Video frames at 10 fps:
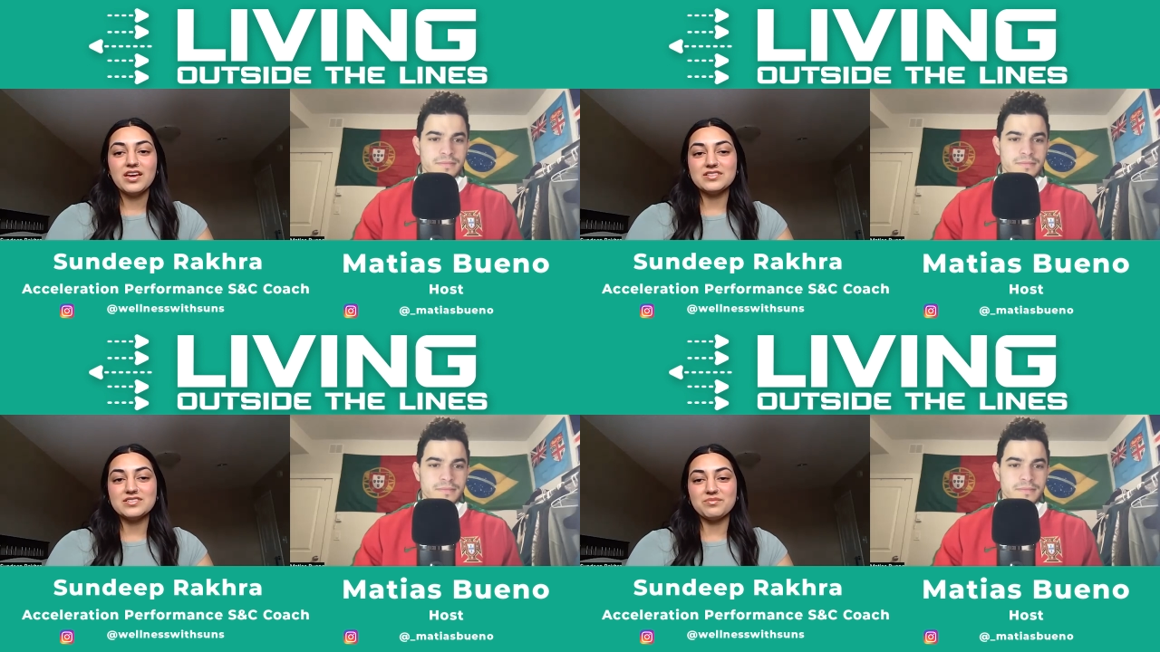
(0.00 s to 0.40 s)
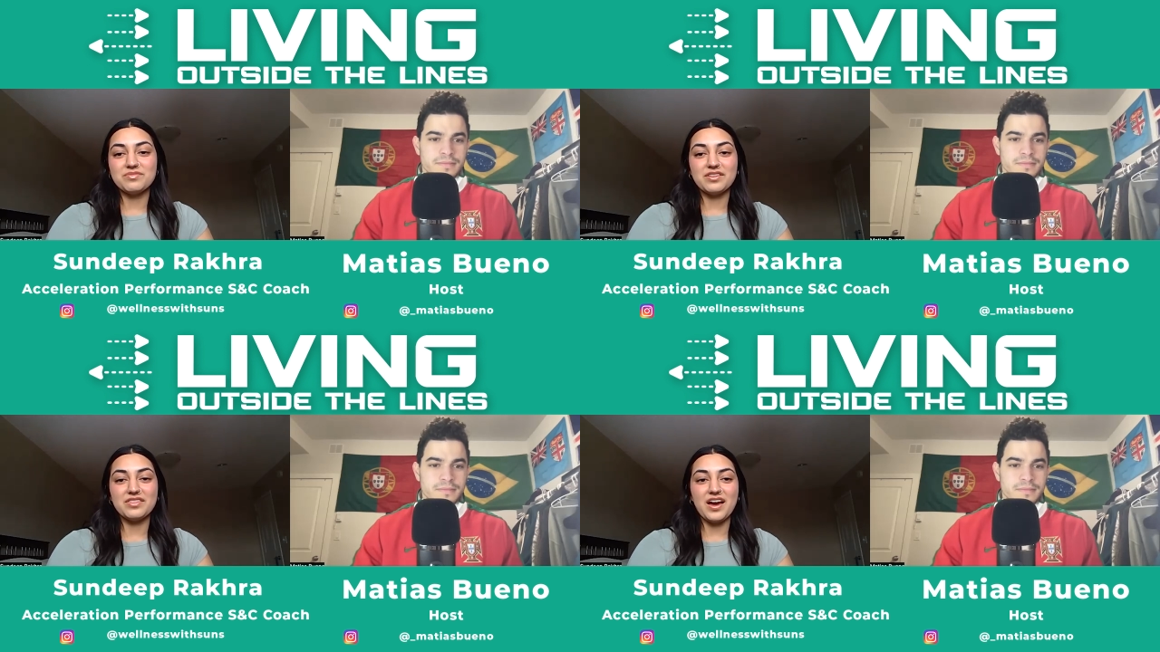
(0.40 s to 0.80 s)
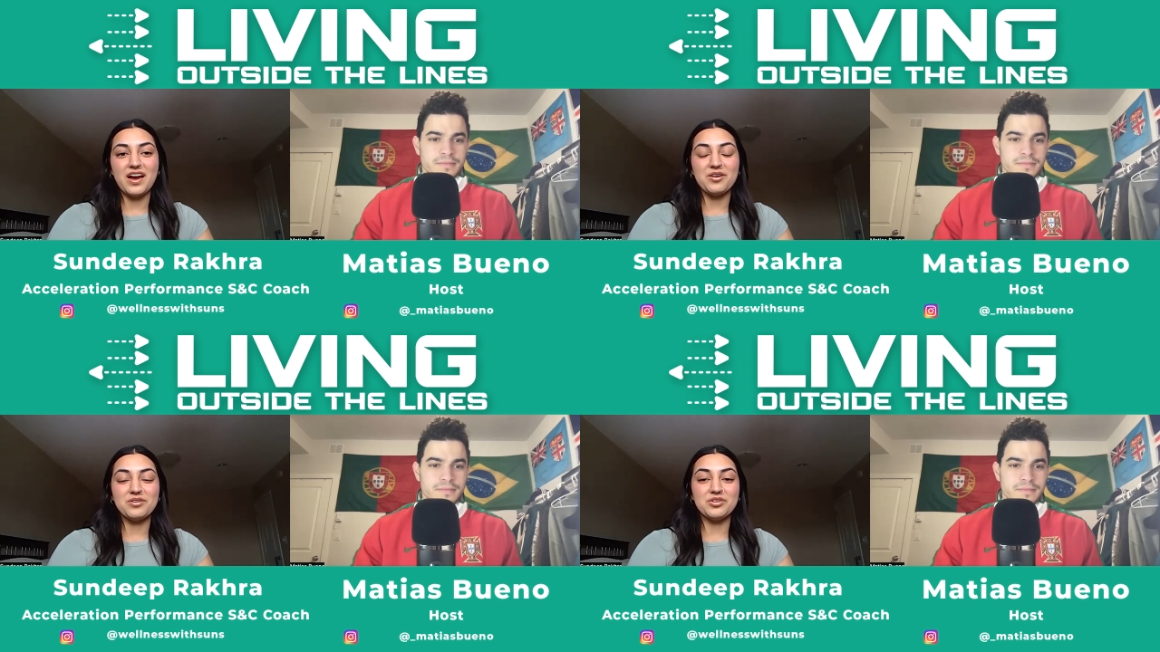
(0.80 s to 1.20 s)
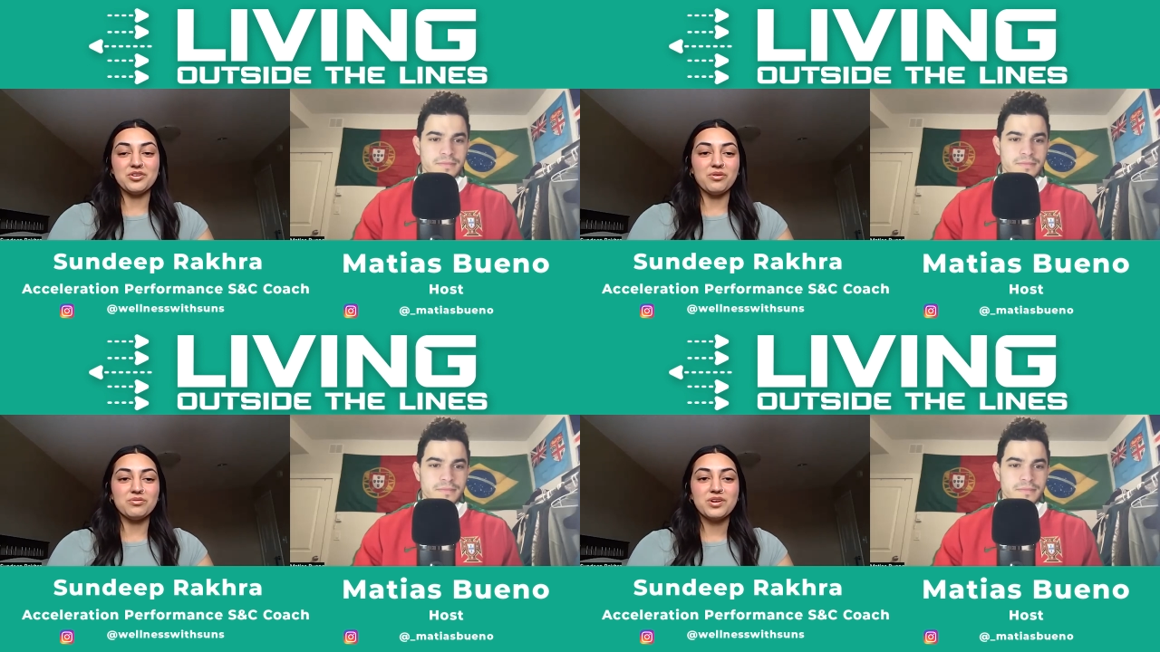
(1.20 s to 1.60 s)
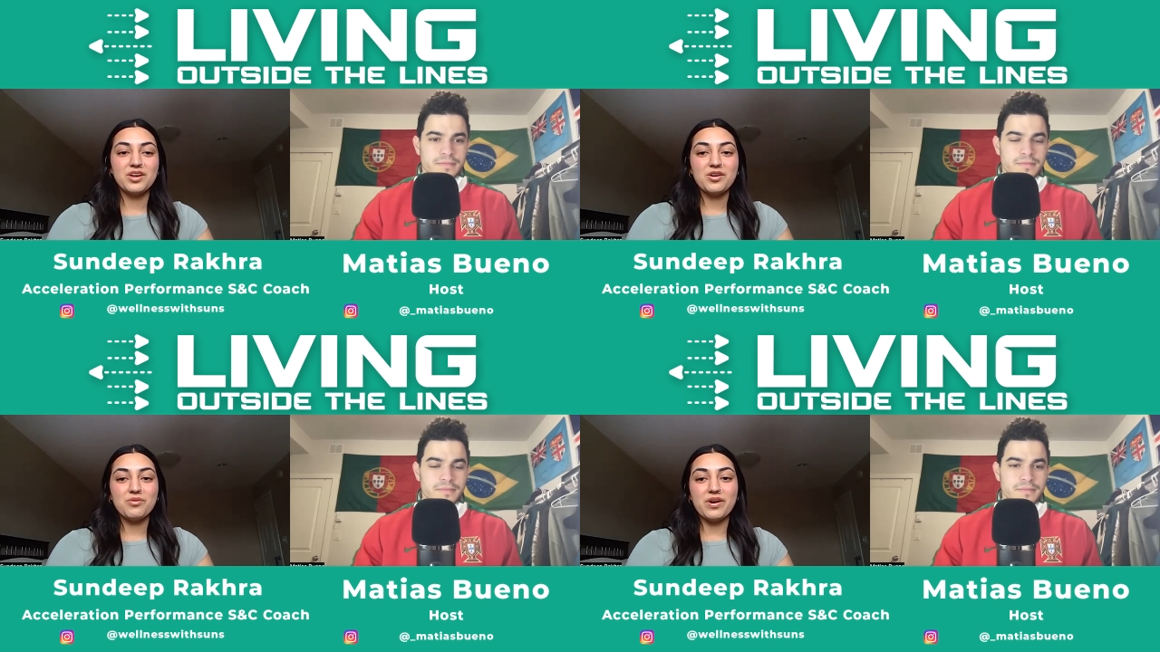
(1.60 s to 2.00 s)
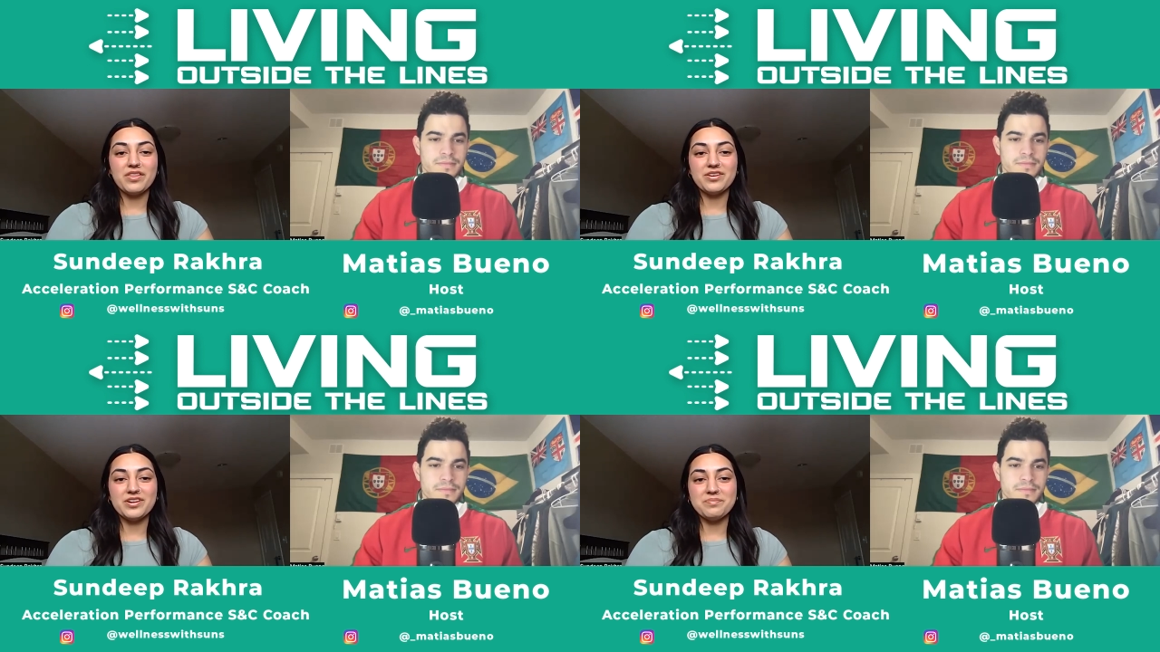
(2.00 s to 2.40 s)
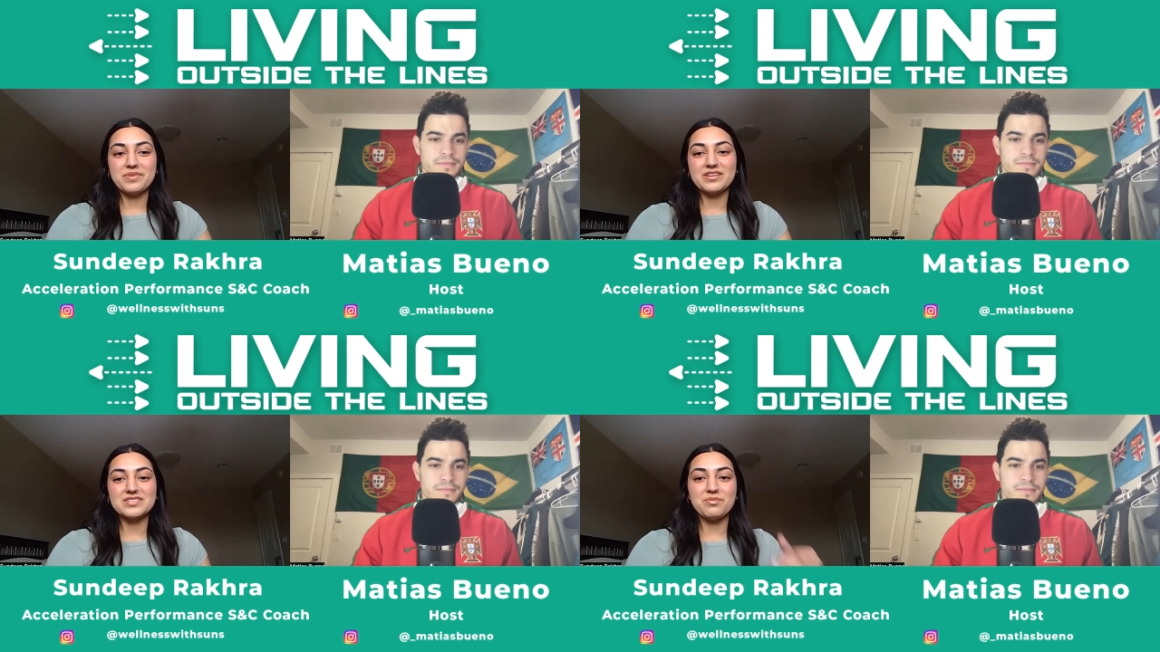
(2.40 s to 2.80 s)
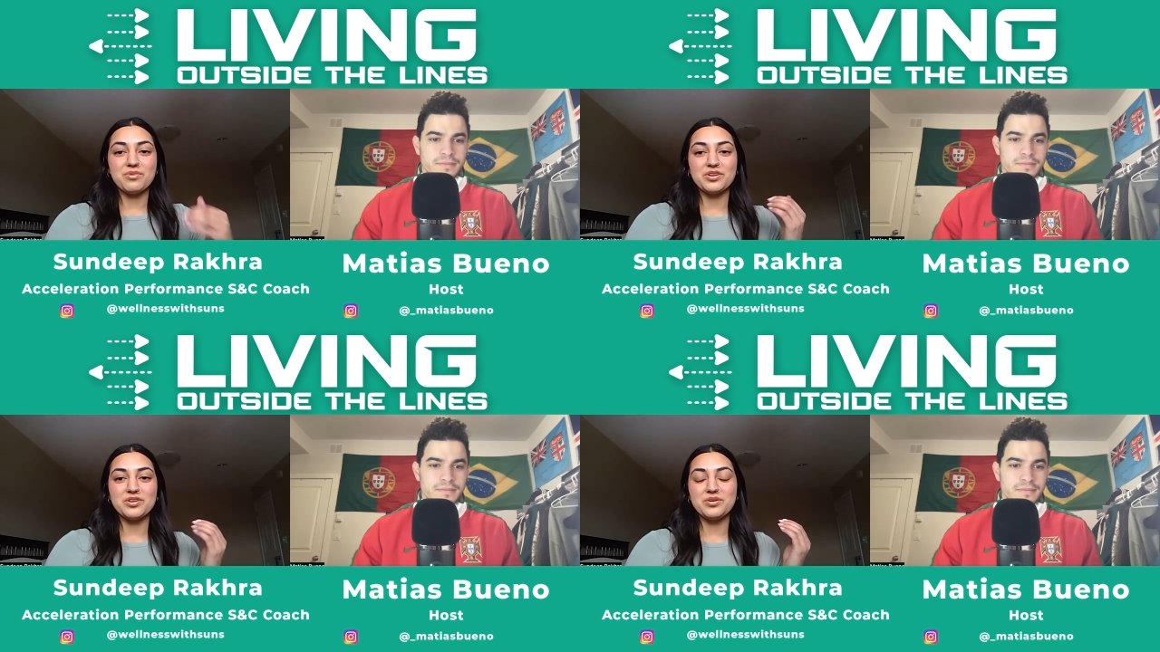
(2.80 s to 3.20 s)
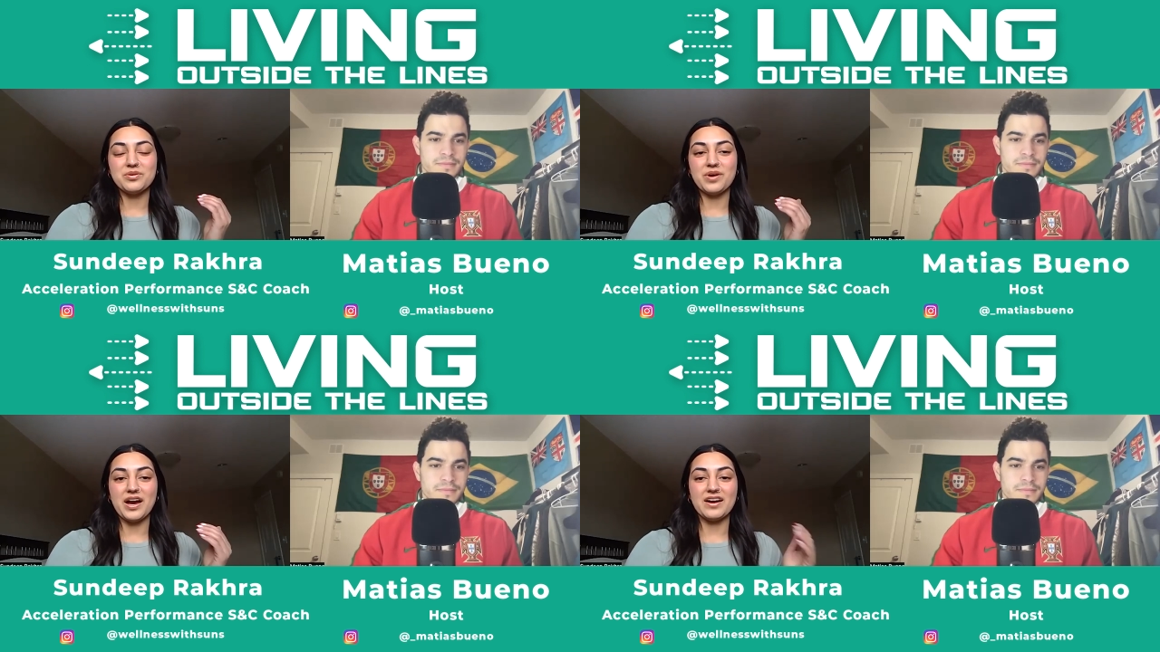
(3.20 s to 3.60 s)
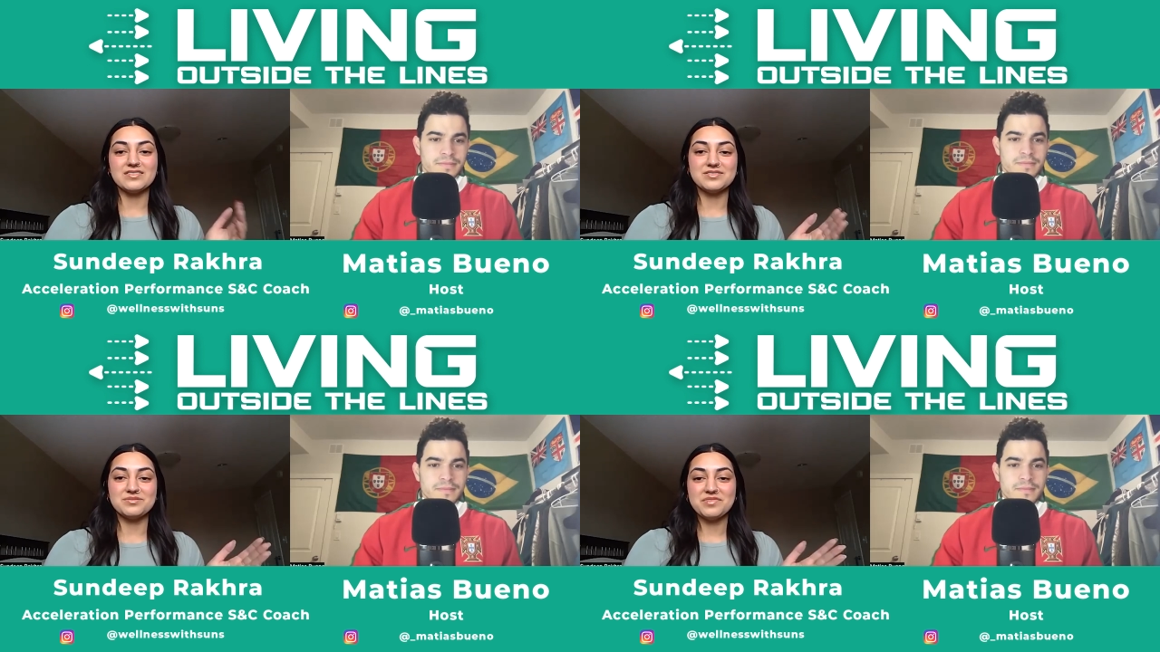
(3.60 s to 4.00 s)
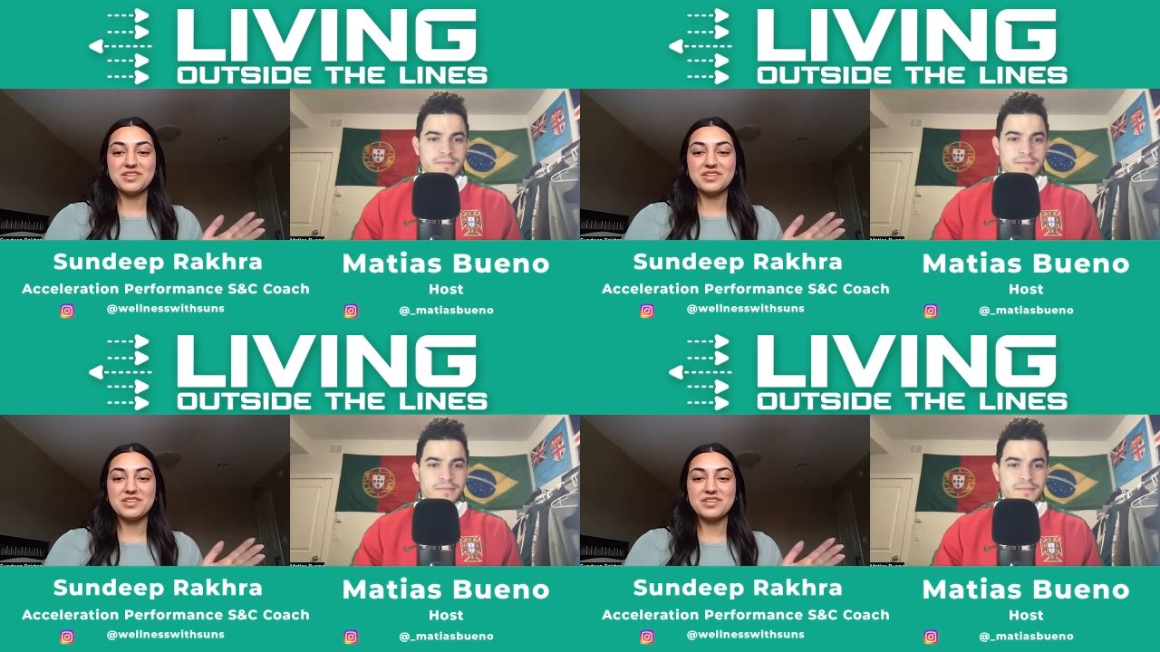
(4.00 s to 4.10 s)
Speaker 1: It's something that, you know, whether it be someone who has,